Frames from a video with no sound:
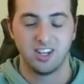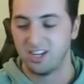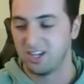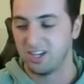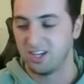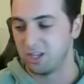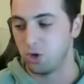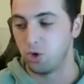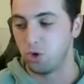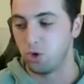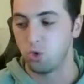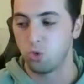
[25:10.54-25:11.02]

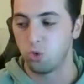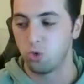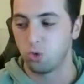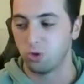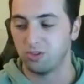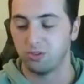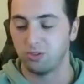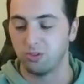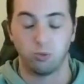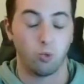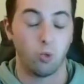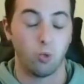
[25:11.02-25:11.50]

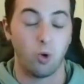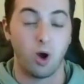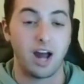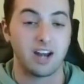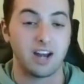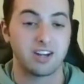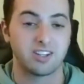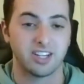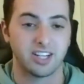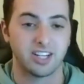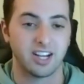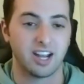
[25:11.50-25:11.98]
you
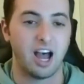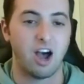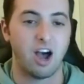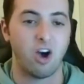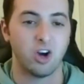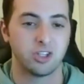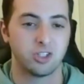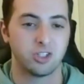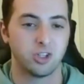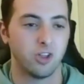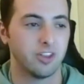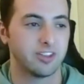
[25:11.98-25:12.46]
watched in
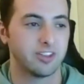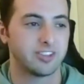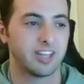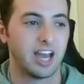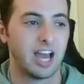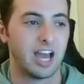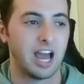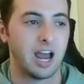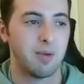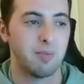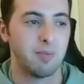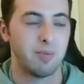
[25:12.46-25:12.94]
college all the
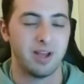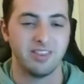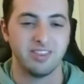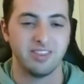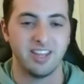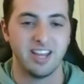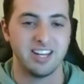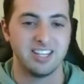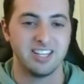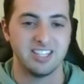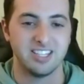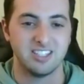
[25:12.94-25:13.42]
time, and
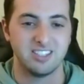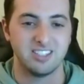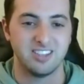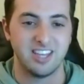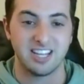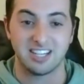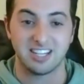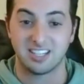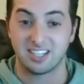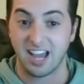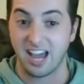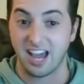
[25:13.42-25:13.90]
then
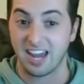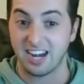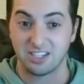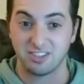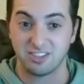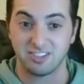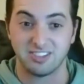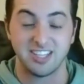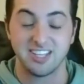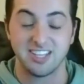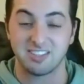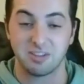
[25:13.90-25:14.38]
they kind of
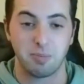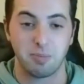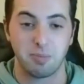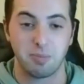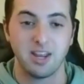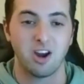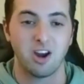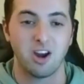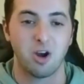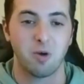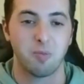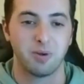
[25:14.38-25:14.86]
just
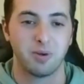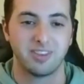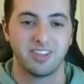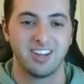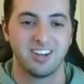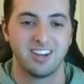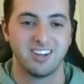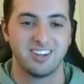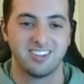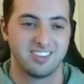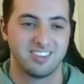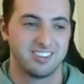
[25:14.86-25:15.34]
disappear, but
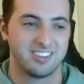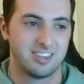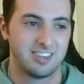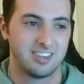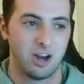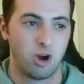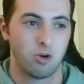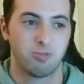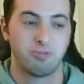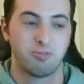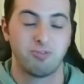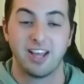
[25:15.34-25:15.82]
then
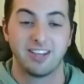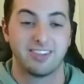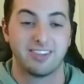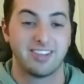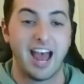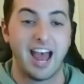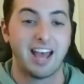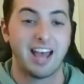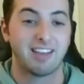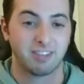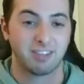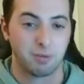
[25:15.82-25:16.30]
they're
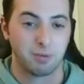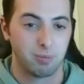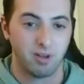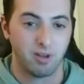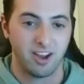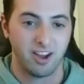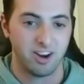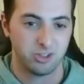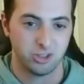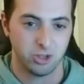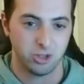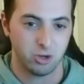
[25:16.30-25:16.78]
fantastic
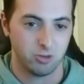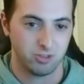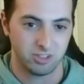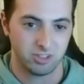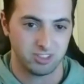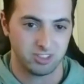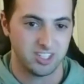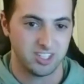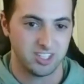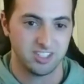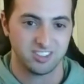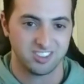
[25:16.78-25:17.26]
players
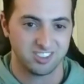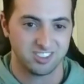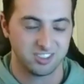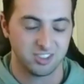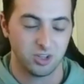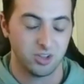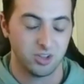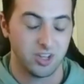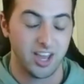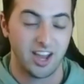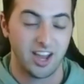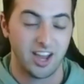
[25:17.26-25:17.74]
overseas.
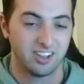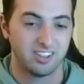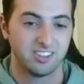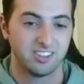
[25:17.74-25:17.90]
So yeah.